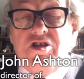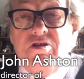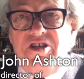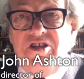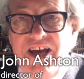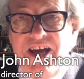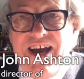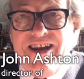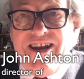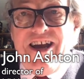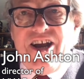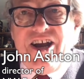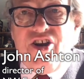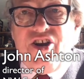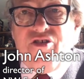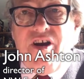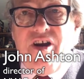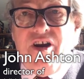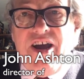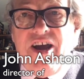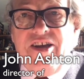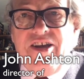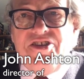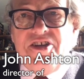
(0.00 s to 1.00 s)

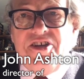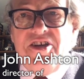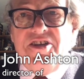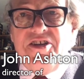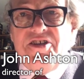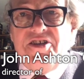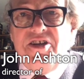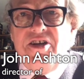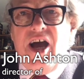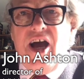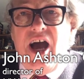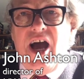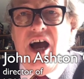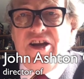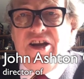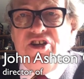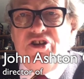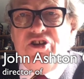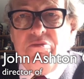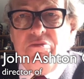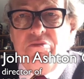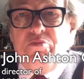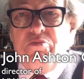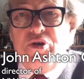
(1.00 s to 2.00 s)
denigrated, and
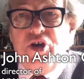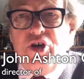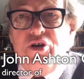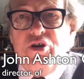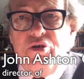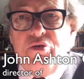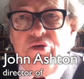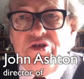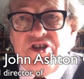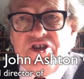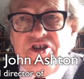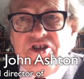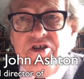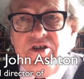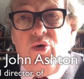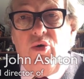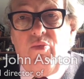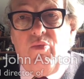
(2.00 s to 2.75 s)
abused.